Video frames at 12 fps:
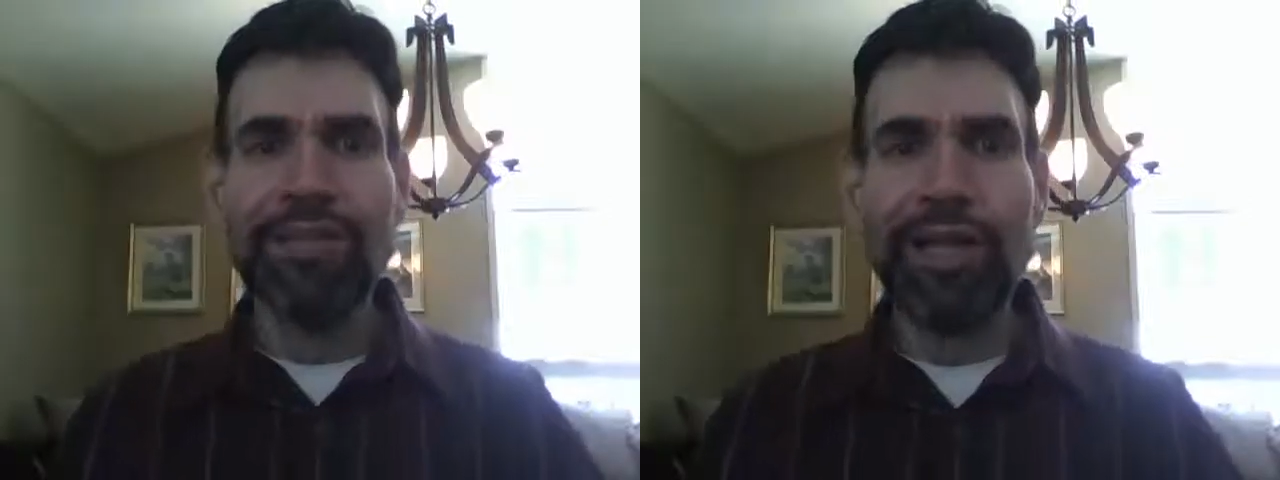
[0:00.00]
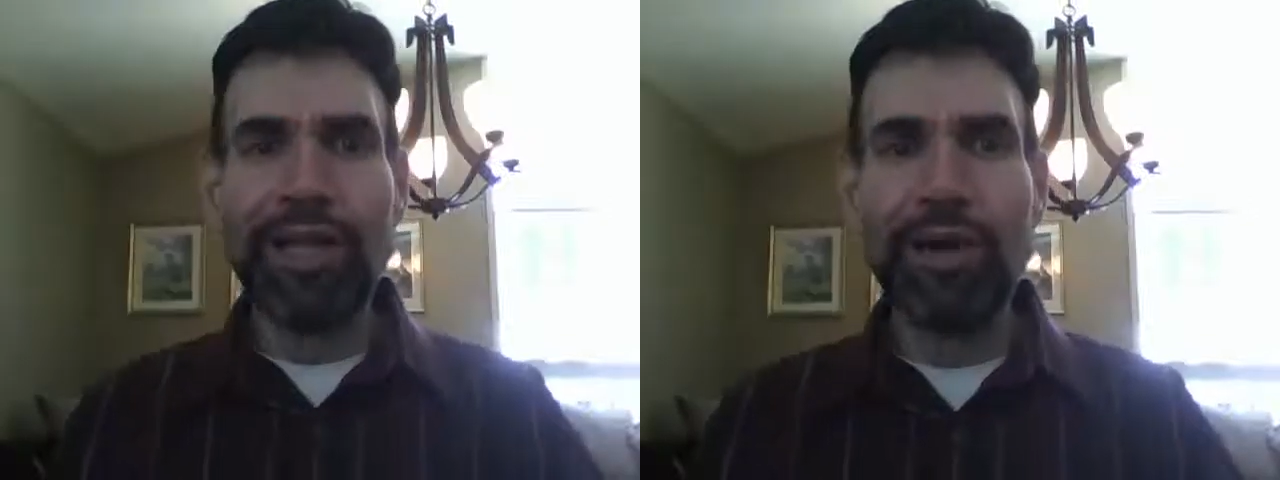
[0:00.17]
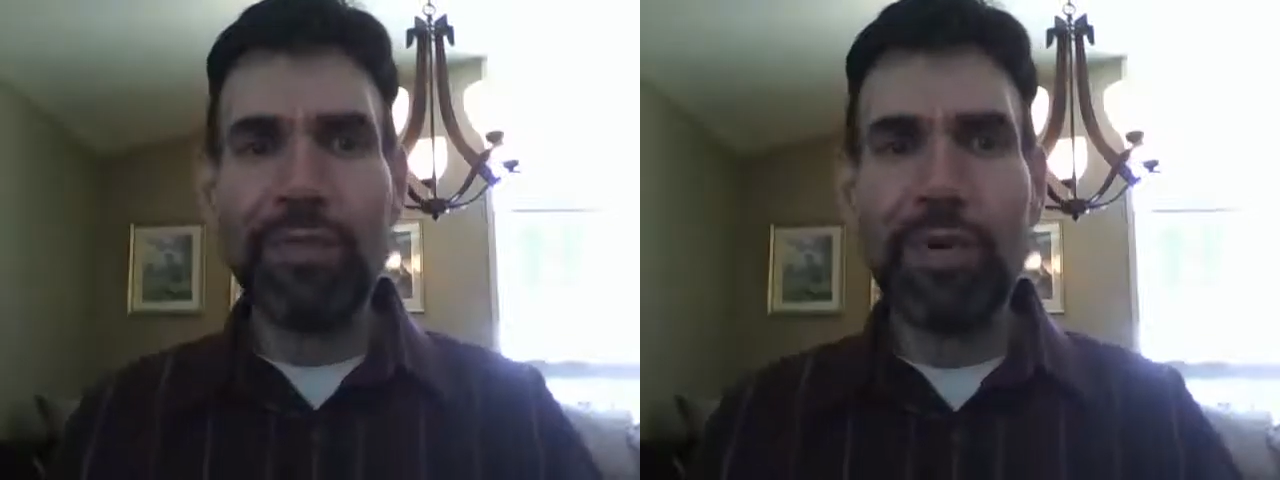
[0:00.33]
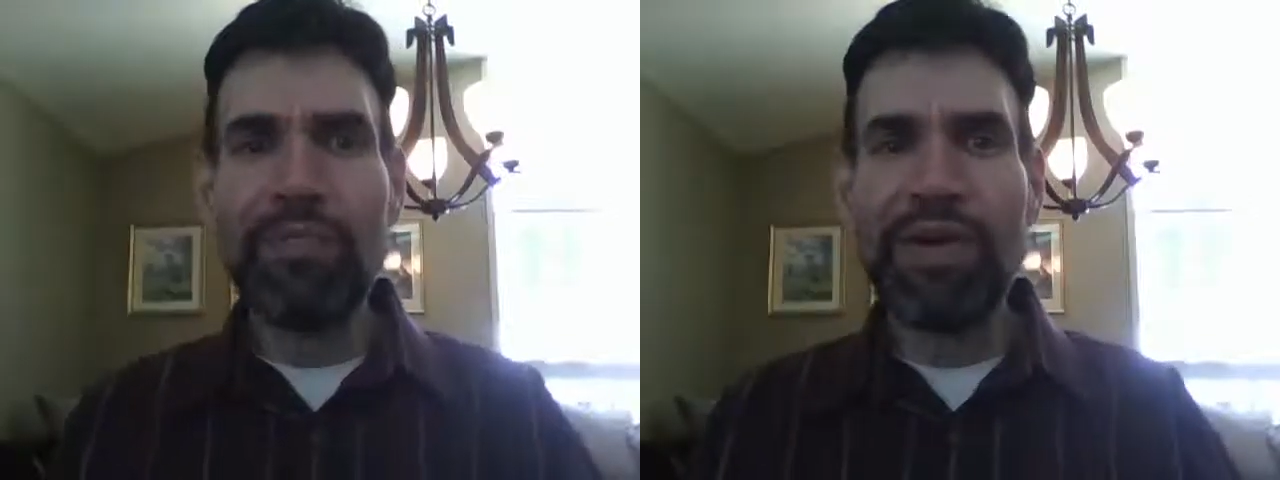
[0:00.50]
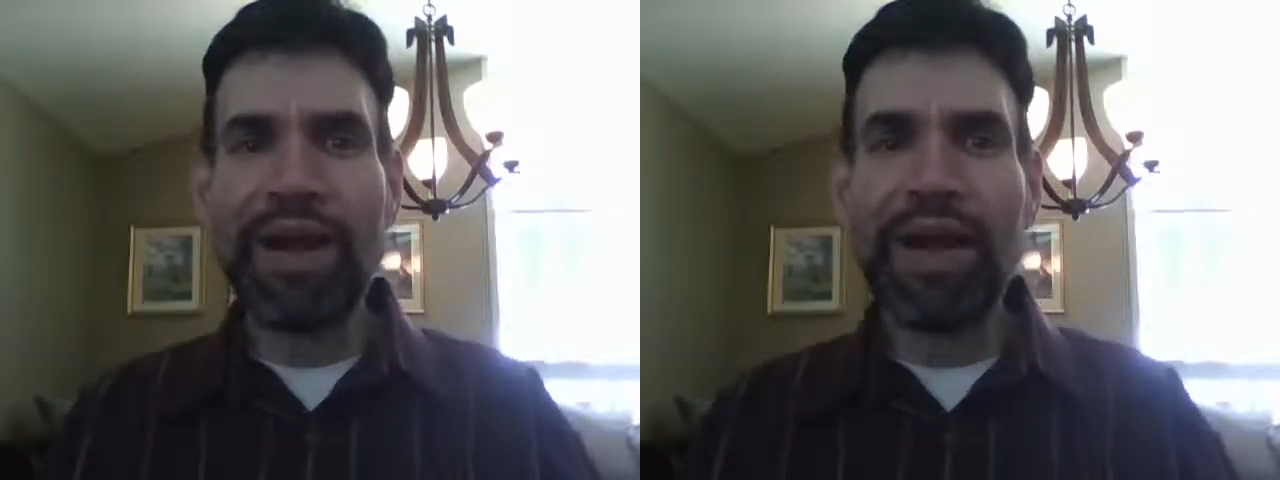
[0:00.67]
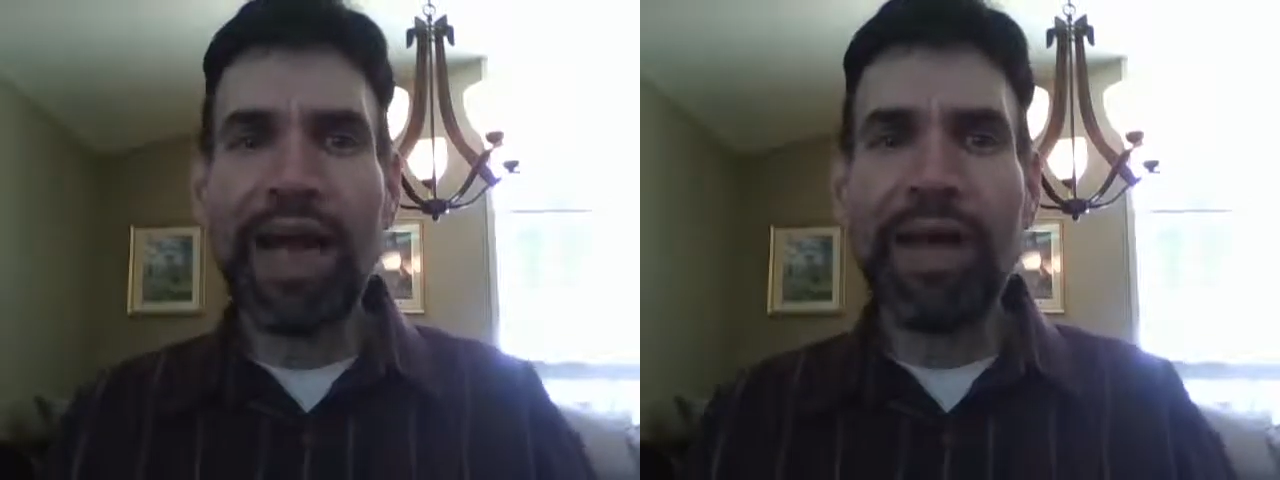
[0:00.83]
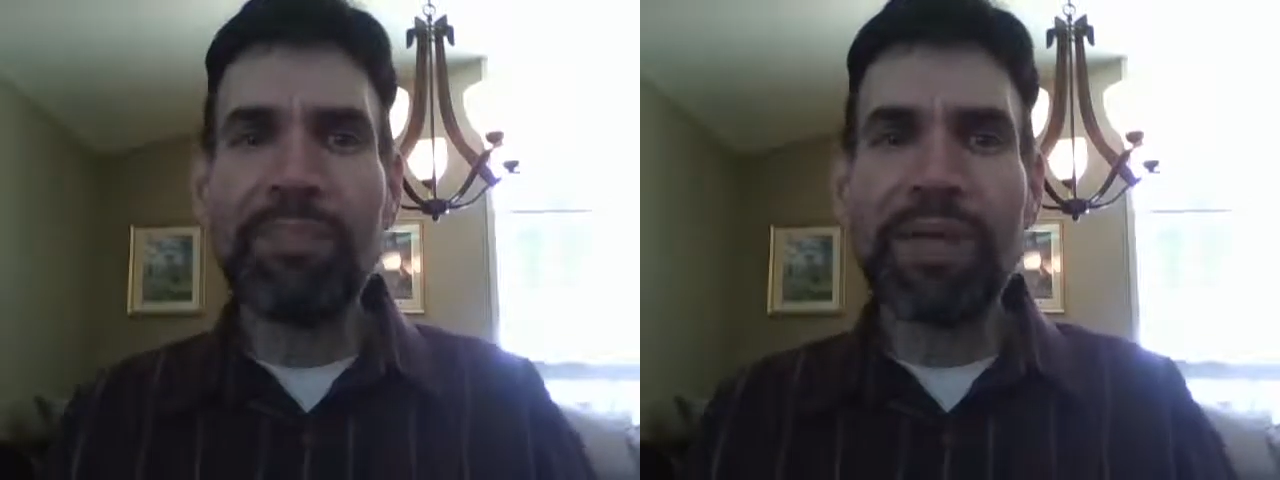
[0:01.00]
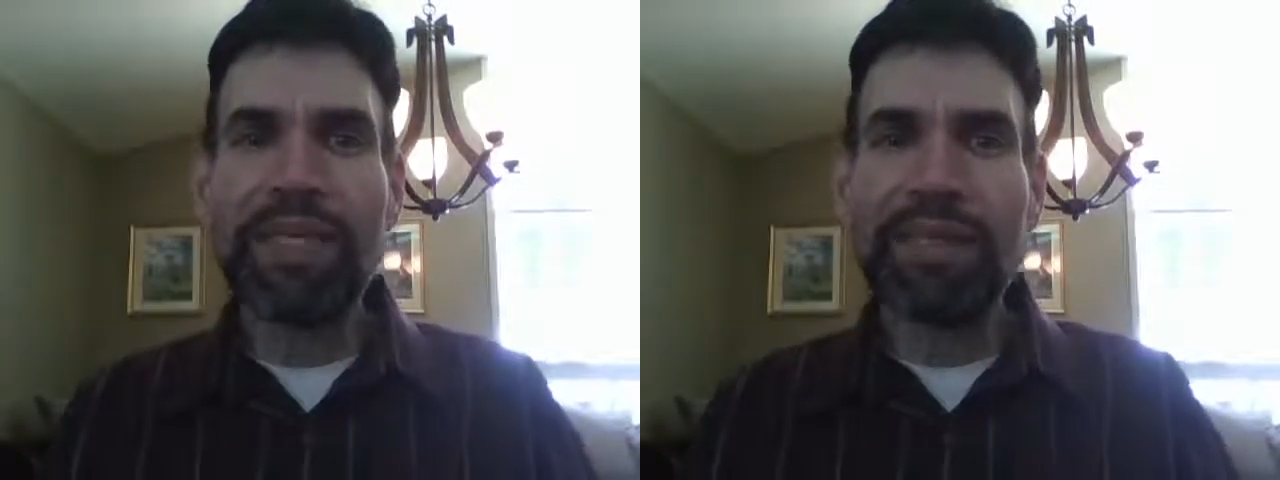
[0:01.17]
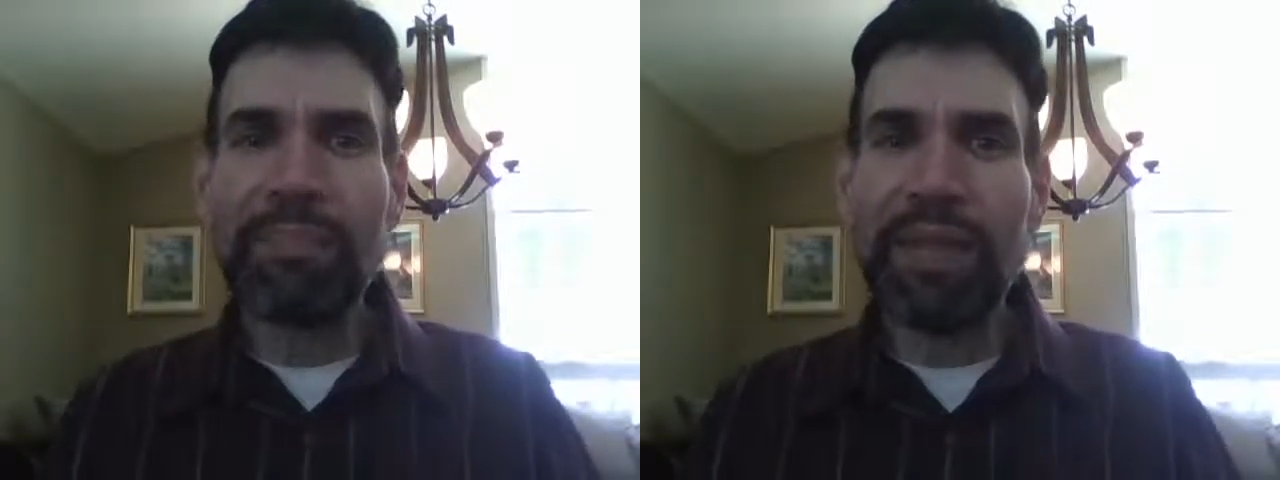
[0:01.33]
Shalom u'bracha,
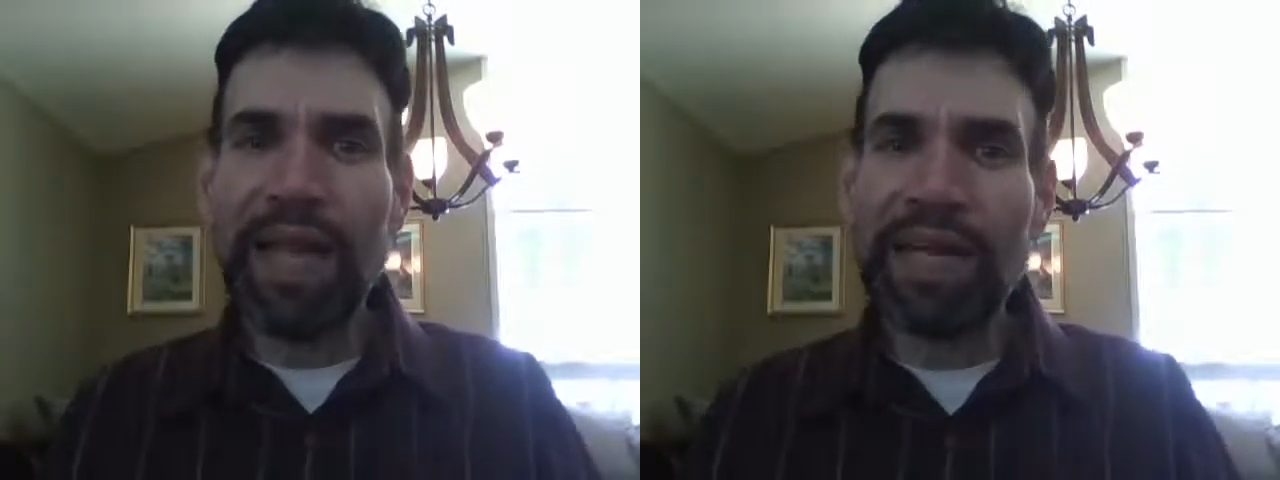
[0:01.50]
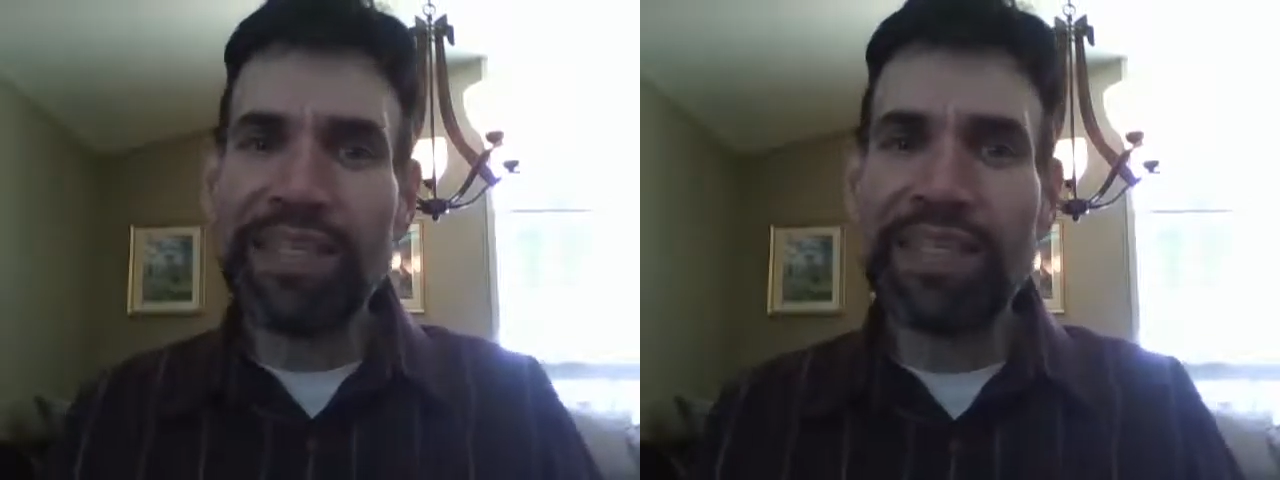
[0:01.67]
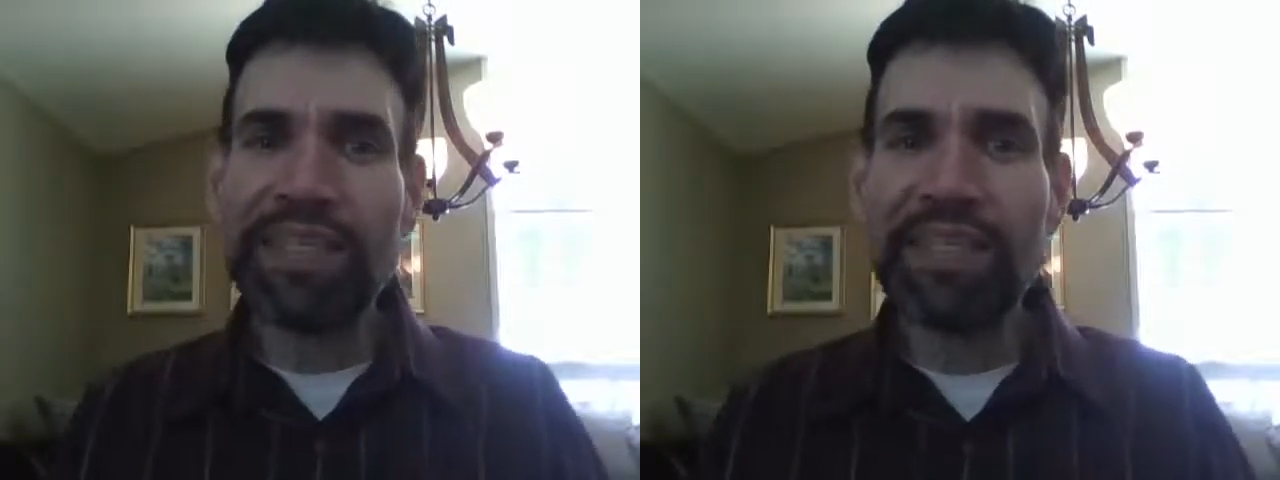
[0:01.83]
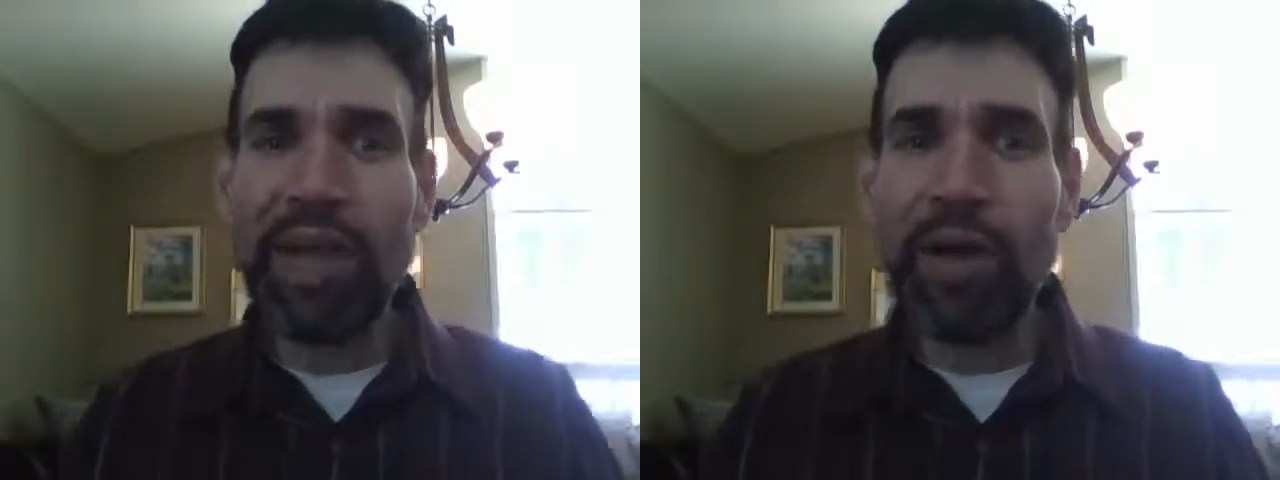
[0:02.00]
peace and blessings.